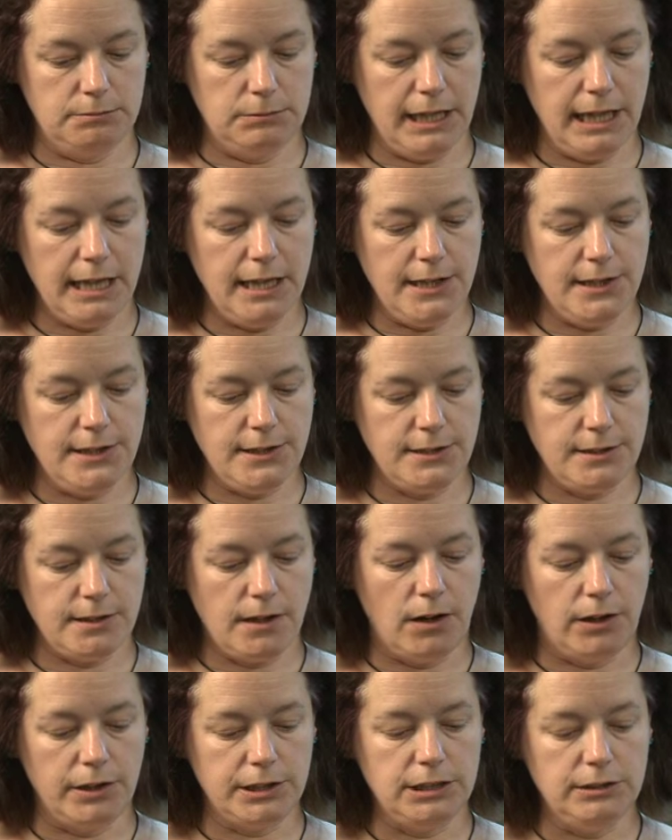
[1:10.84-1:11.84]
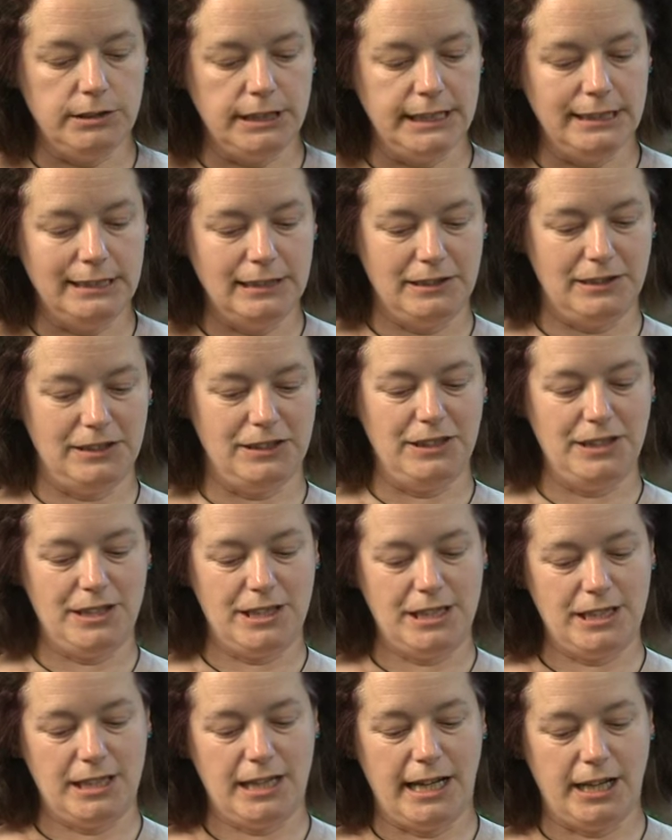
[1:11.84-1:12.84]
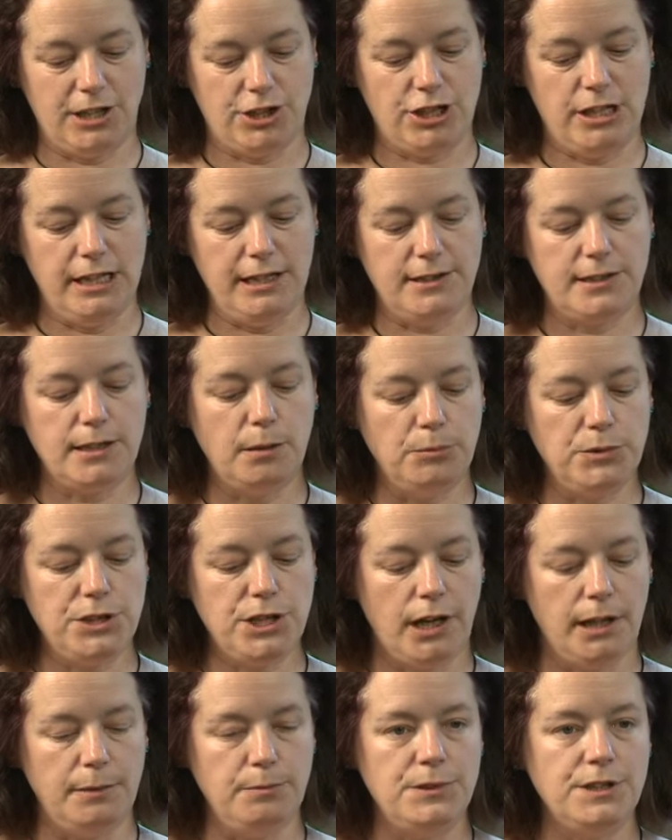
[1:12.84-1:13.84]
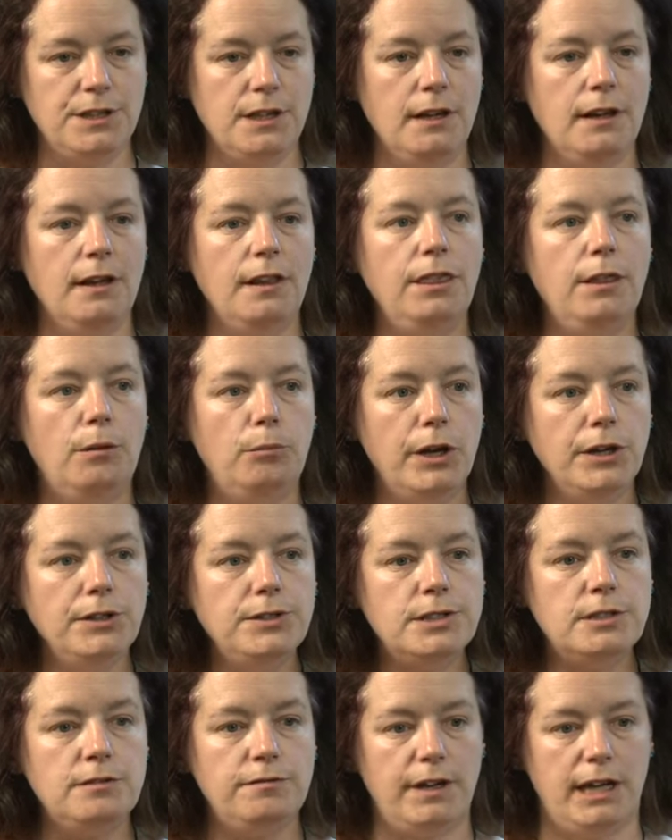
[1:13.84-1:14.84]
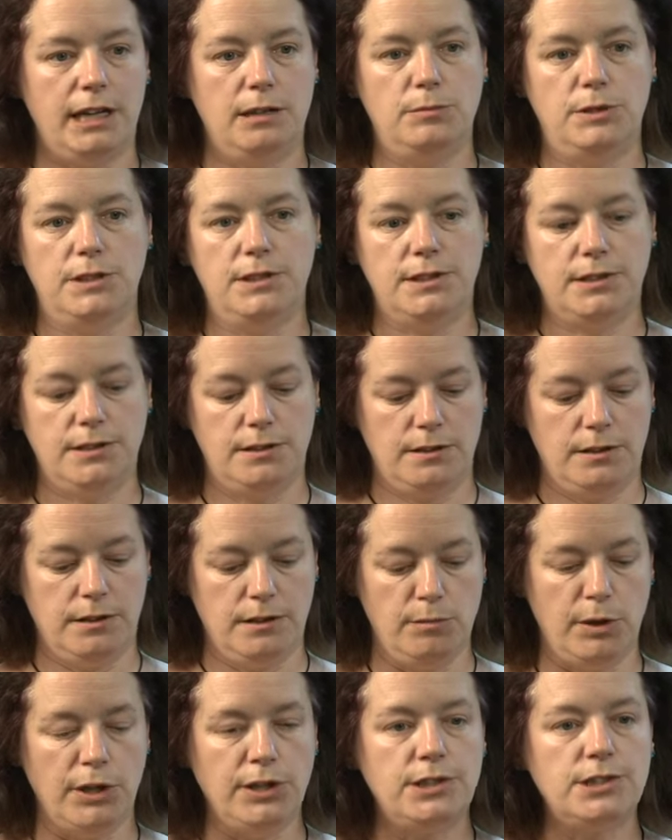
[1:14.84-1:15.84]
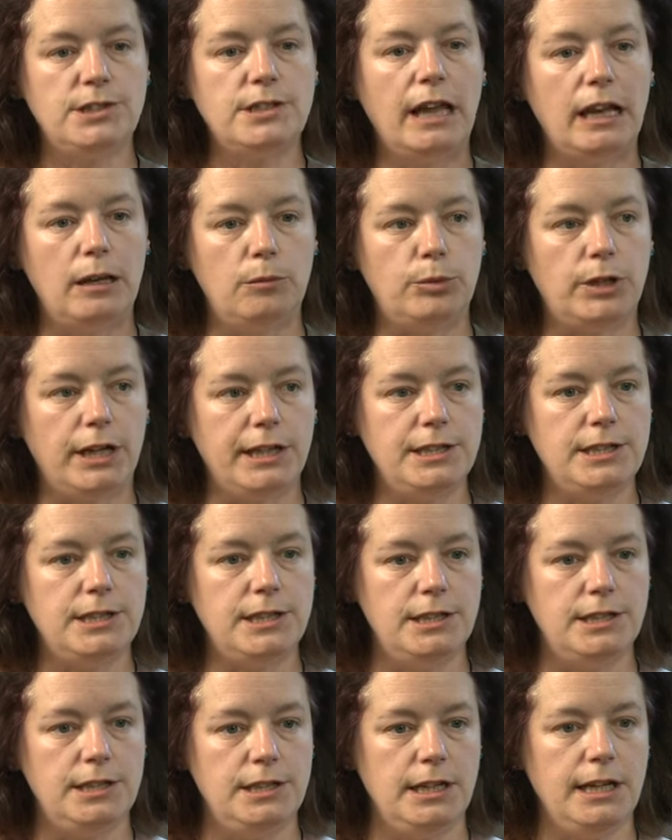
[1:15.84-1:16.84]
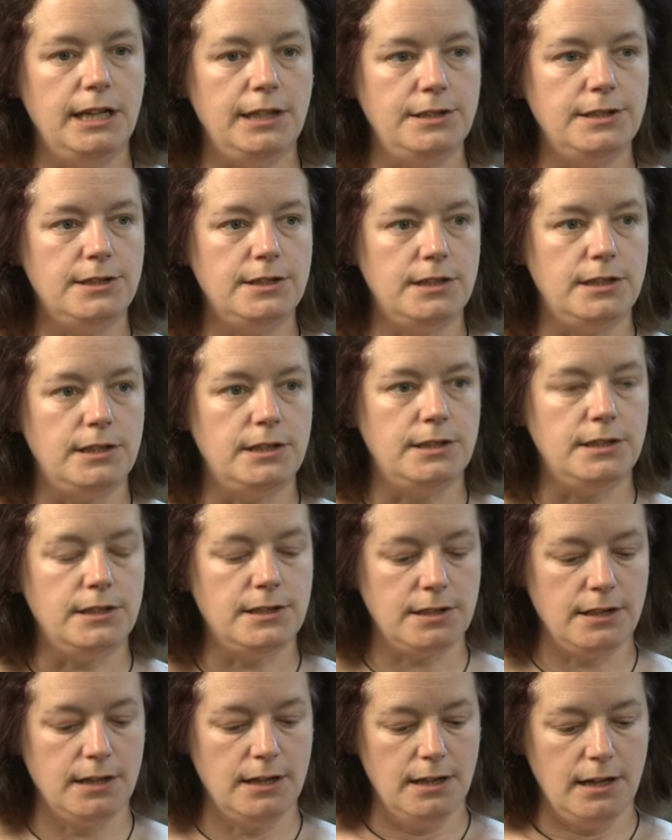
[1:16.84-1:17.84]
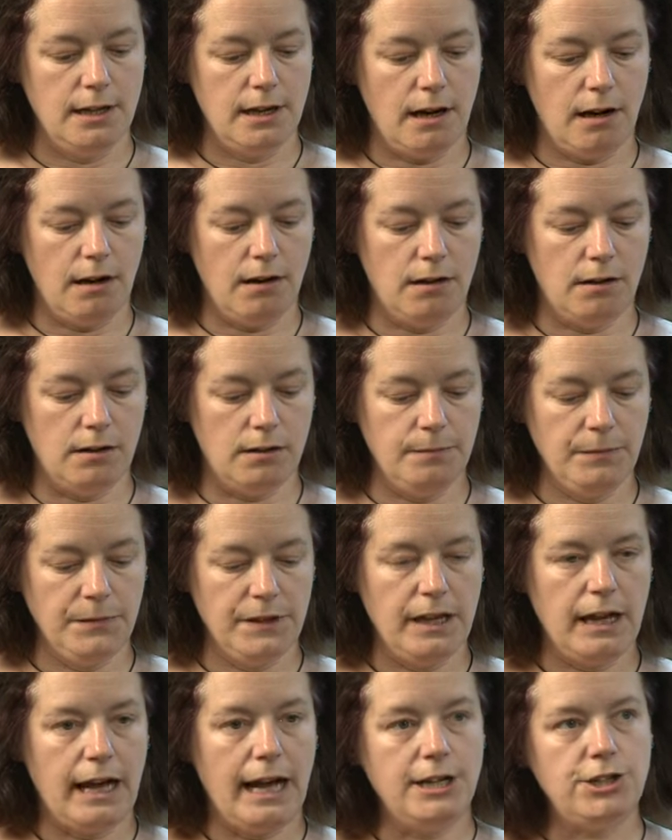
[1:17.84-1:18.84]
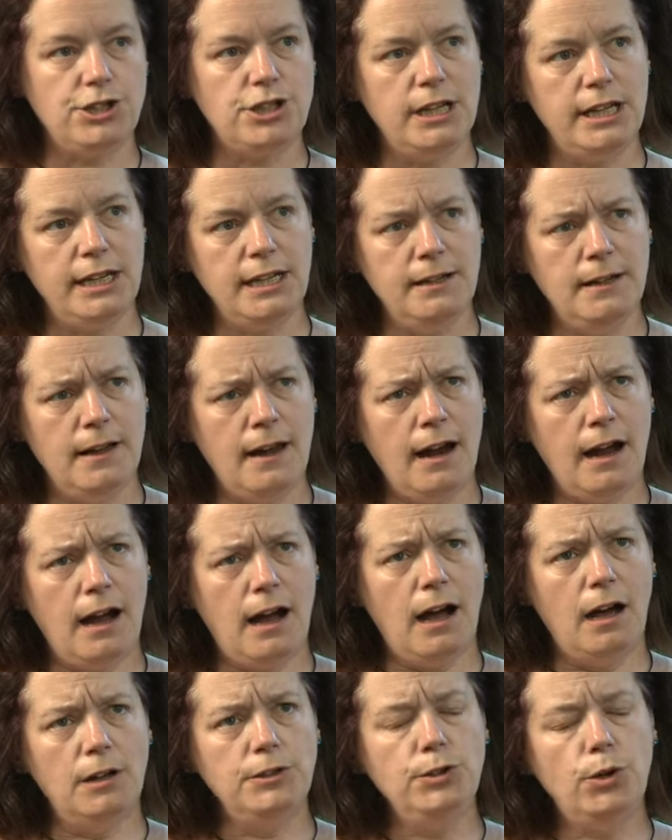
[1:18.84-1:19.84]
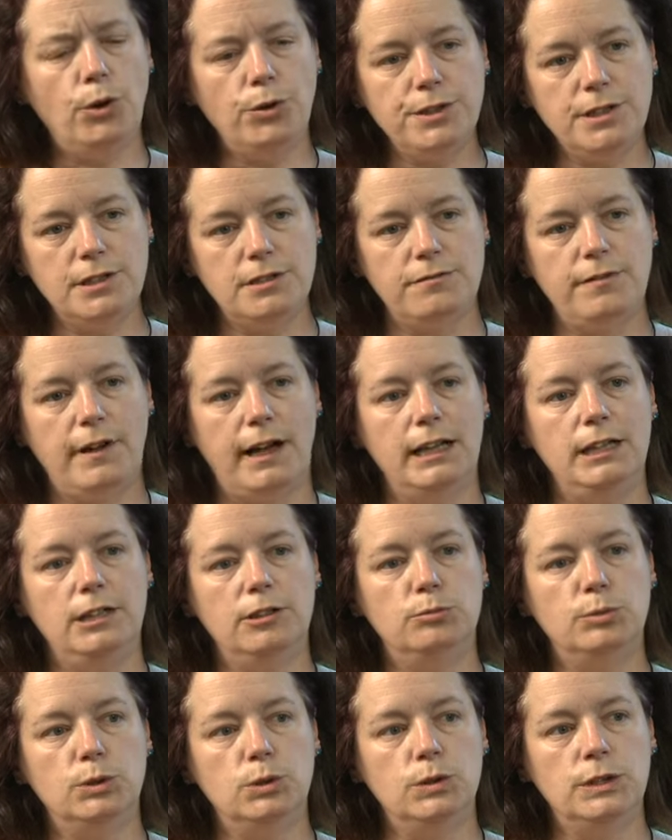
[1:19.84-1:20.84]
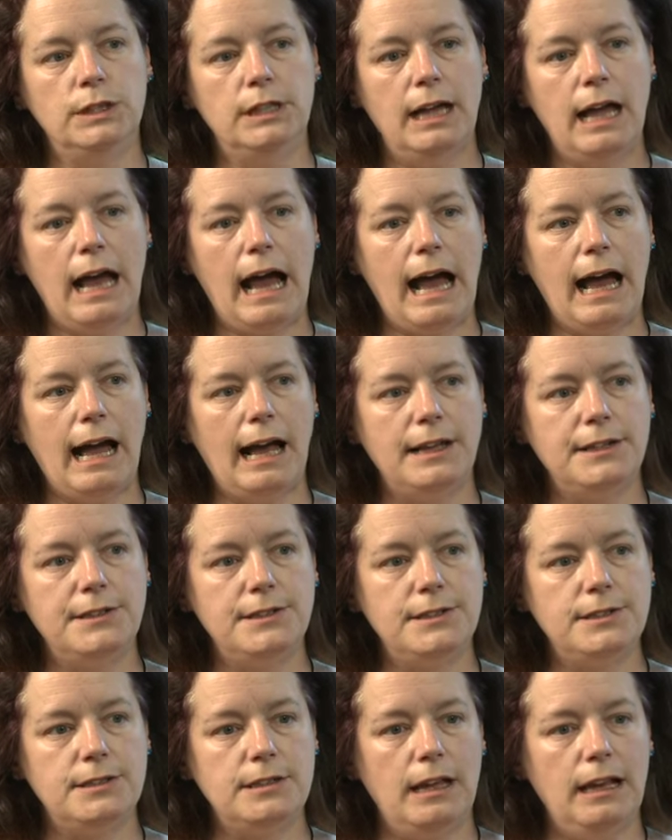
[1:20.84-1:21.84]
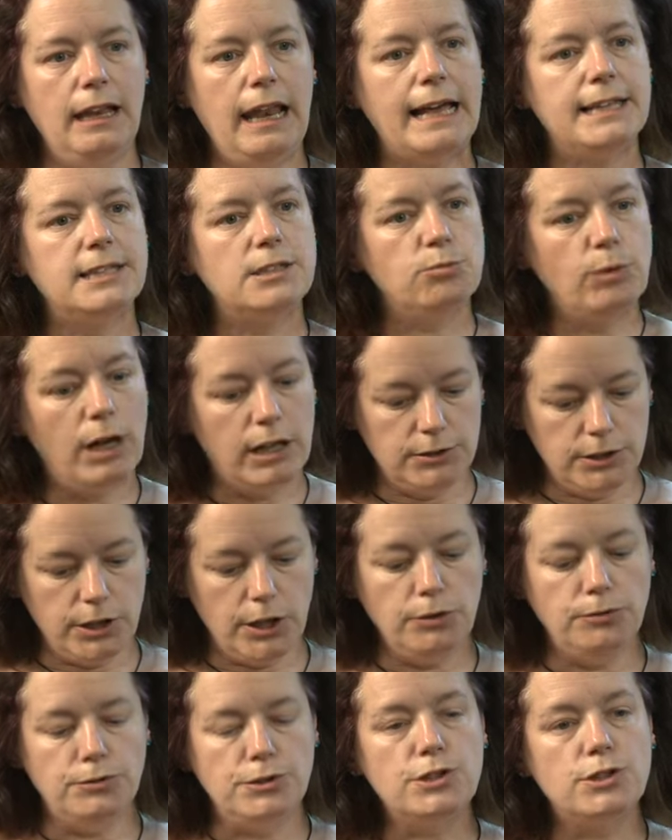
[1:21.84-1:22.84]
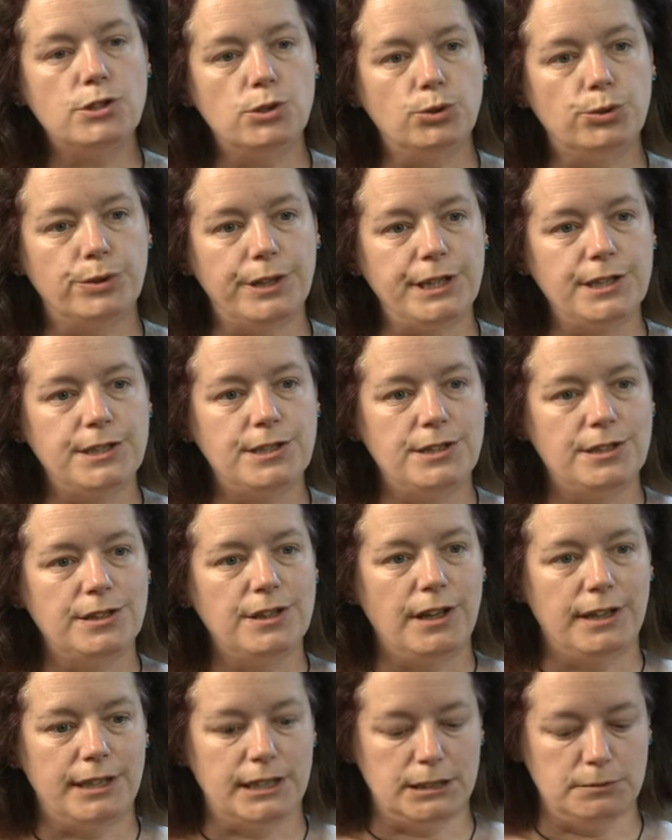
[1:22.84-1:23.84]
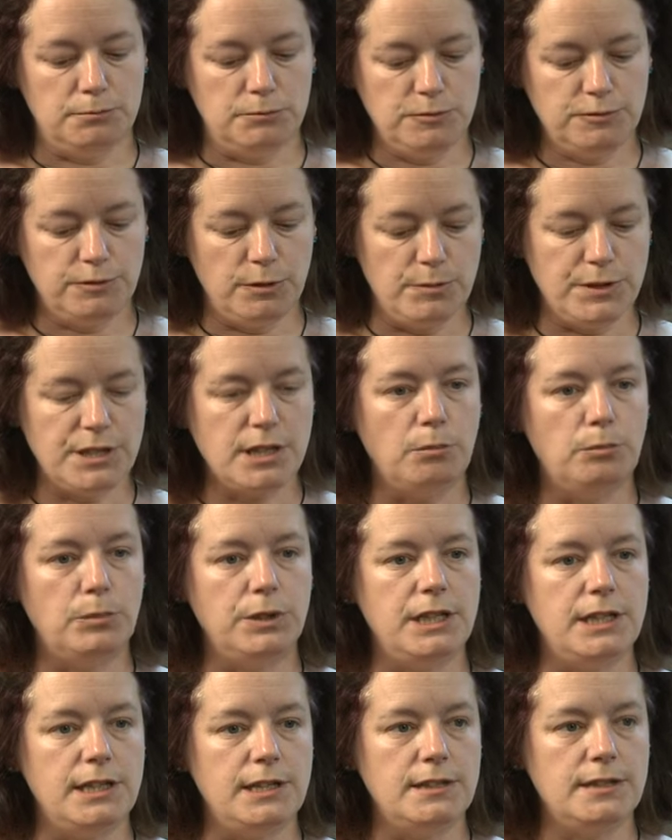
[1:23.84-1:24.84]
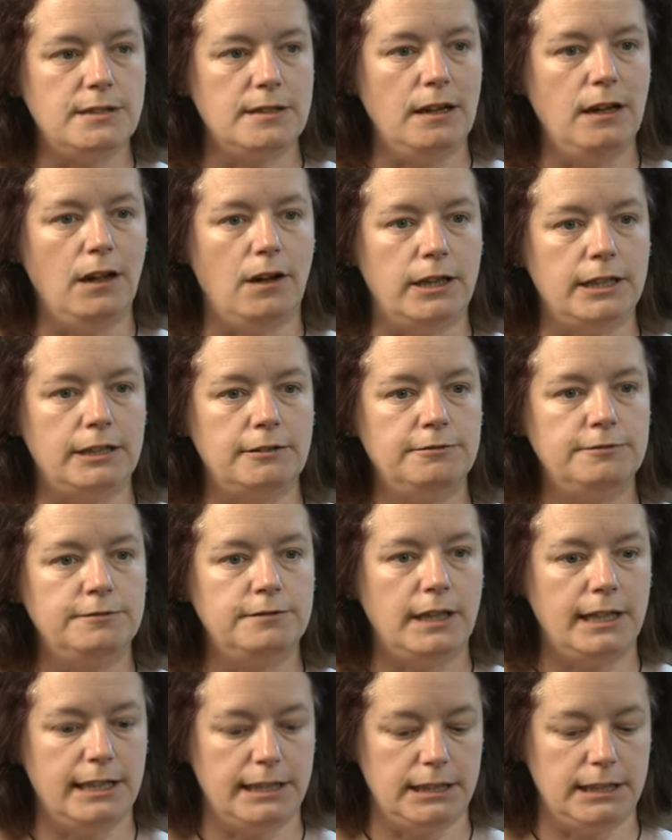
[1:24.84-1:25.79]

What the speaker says: He's arguing that actually sometimes the most famous, the most celebrated incidents are actually not as valuable as less well-known stories from somebody's life.